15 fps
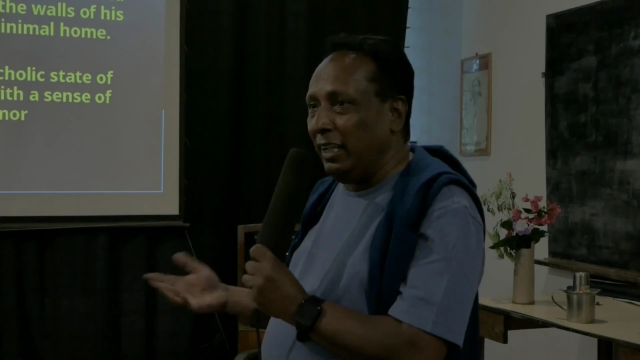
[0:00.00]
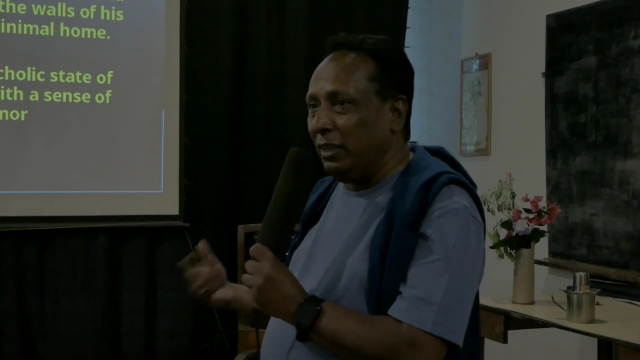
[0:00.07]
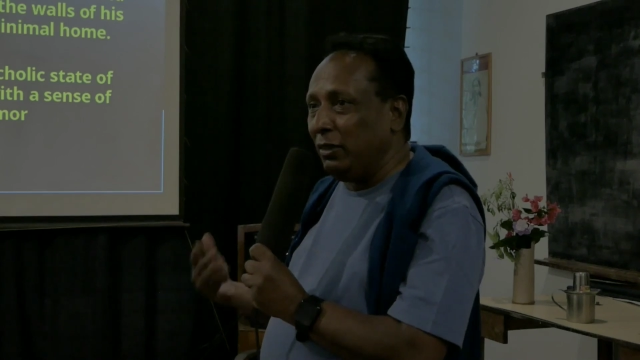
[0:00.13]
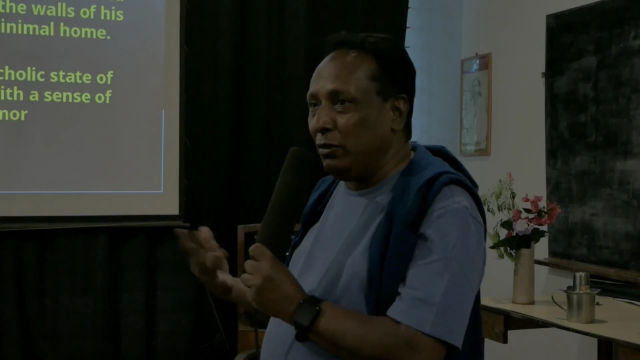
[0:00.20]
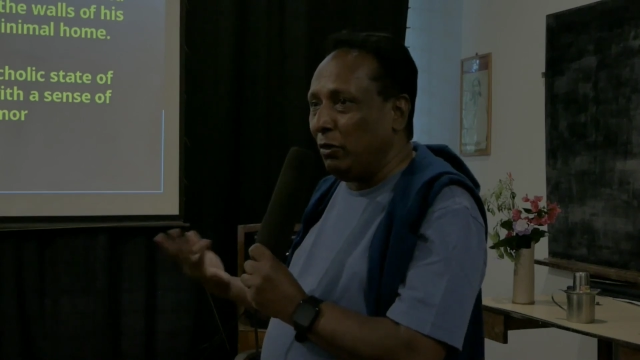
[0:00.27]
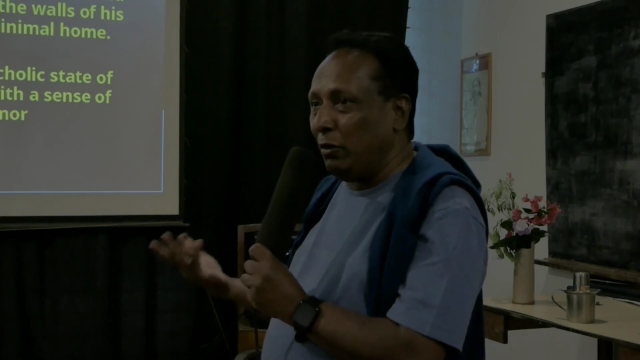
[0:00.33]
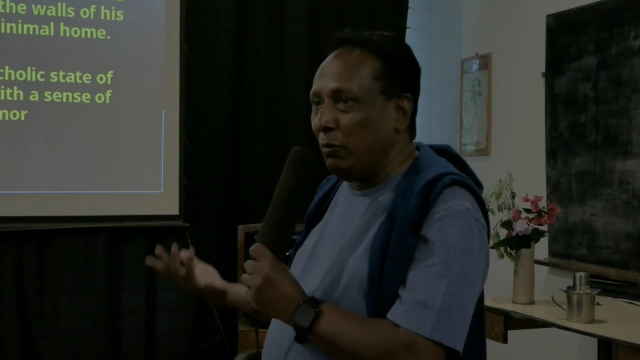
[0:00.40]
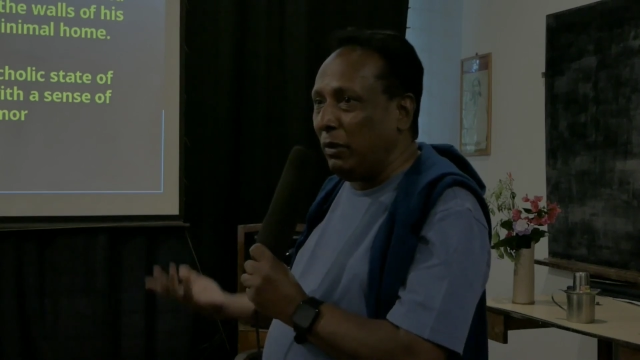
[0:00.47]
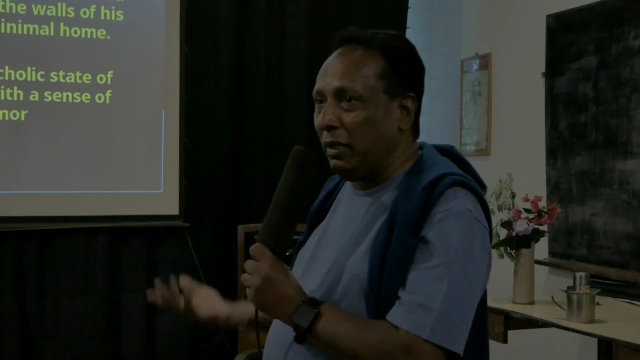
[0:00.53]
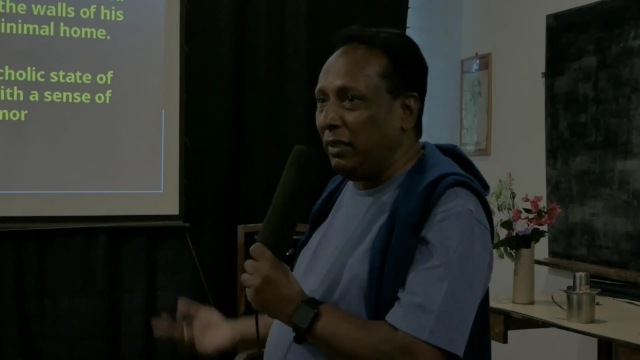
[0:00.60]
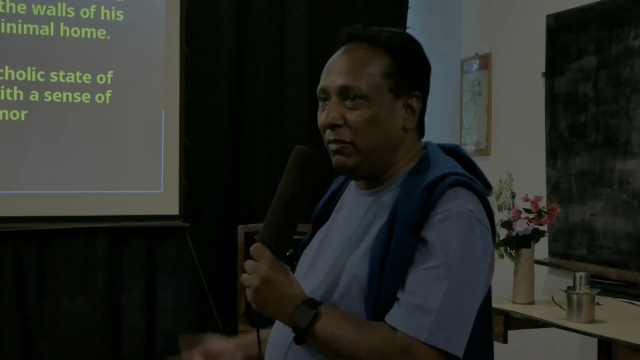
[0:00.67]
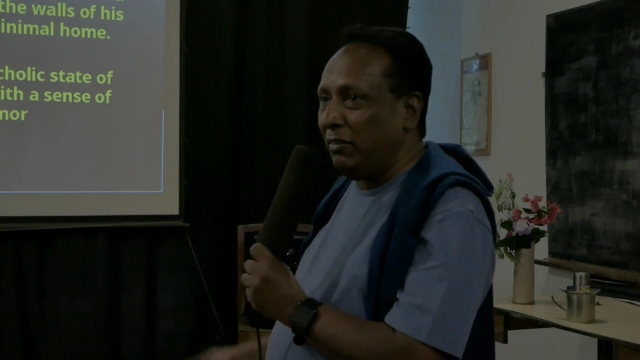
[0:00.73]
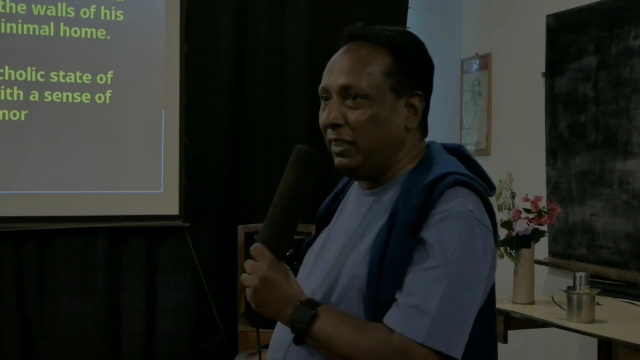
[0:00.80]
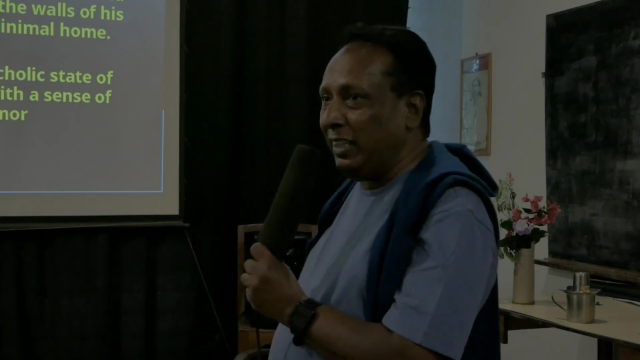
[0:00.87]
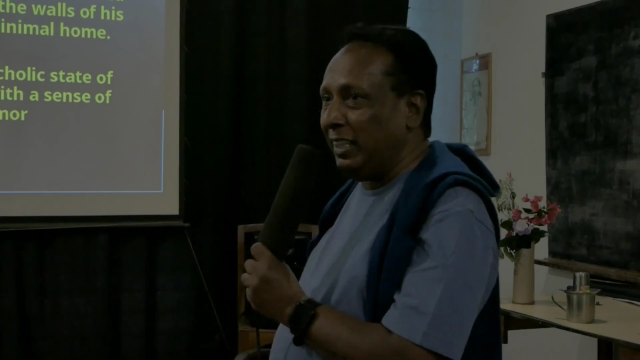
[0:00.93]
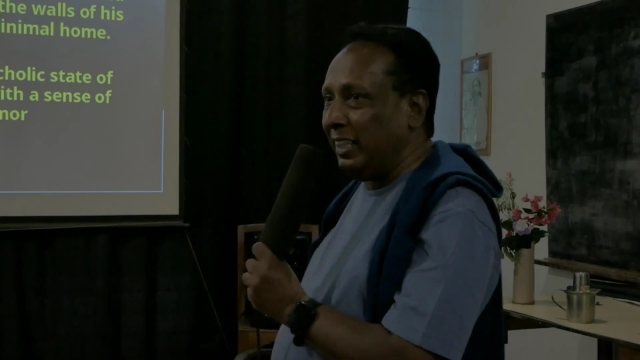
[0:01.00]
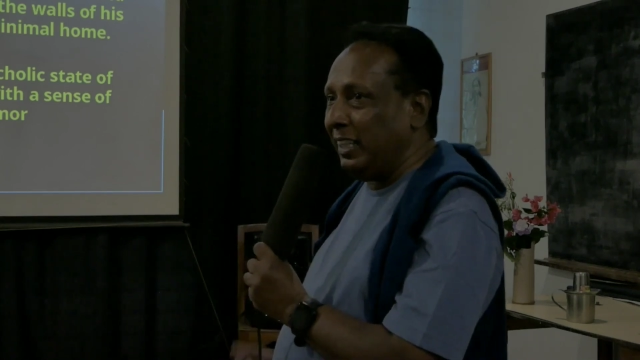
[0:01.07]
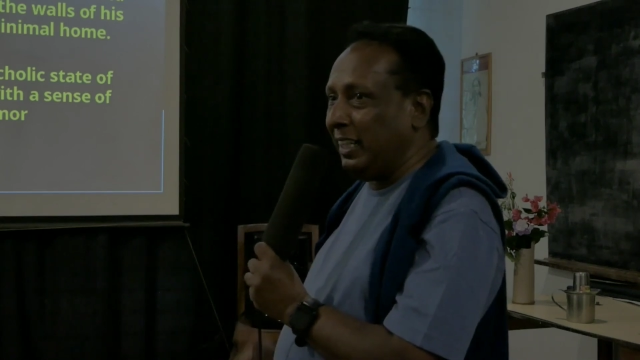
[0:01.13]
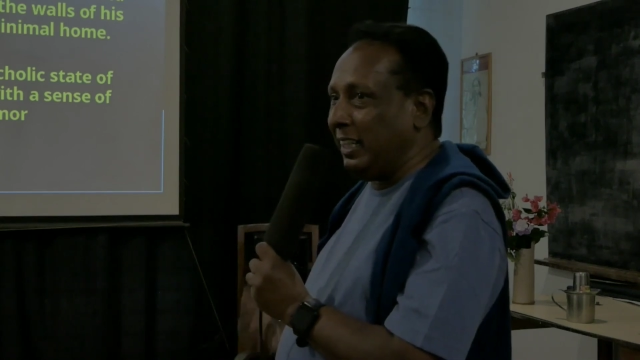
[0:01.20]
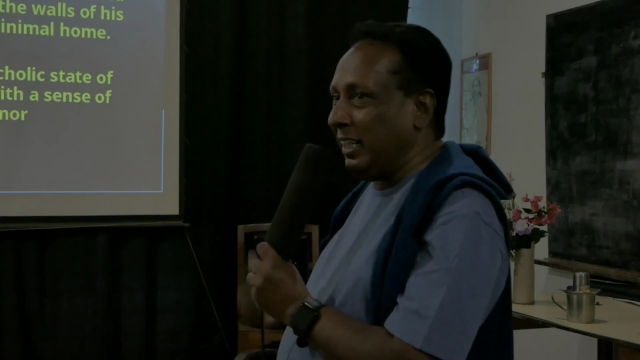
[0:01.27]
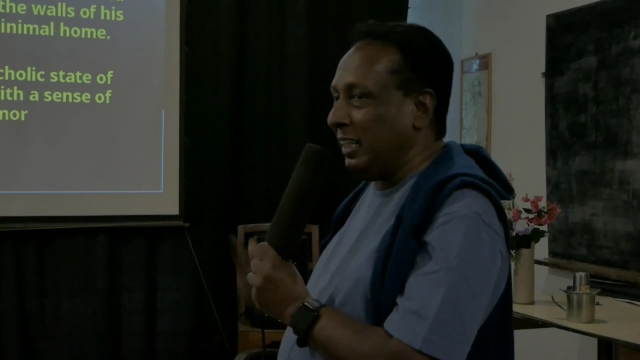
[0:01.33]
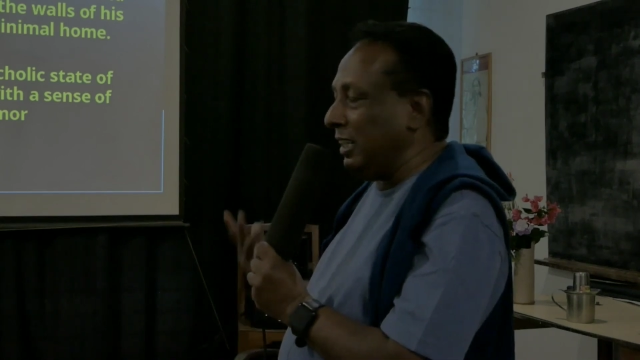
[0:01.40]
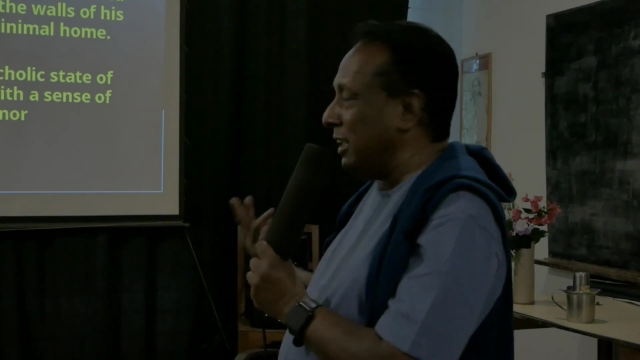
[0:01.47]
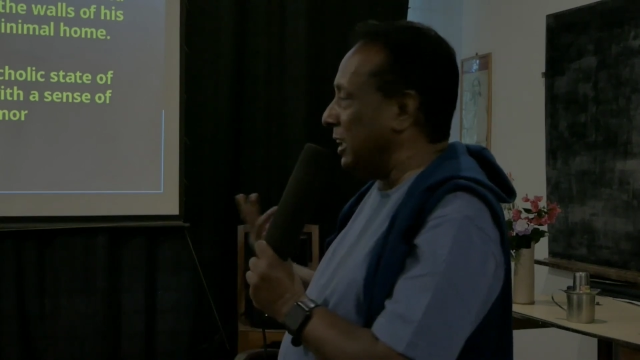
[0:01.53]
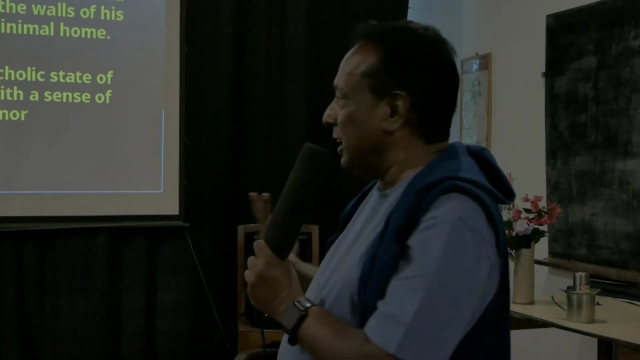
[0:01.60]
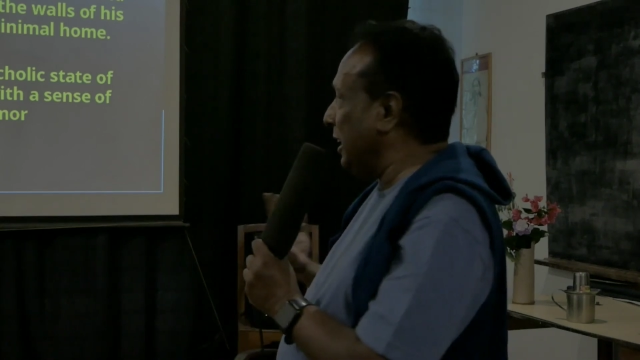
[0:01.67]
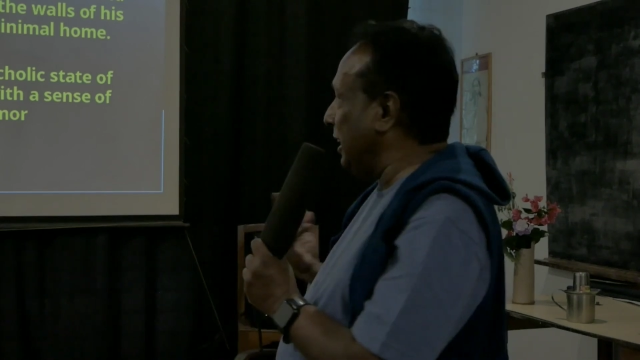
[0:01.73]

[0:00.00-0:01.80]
sole breadwinner, and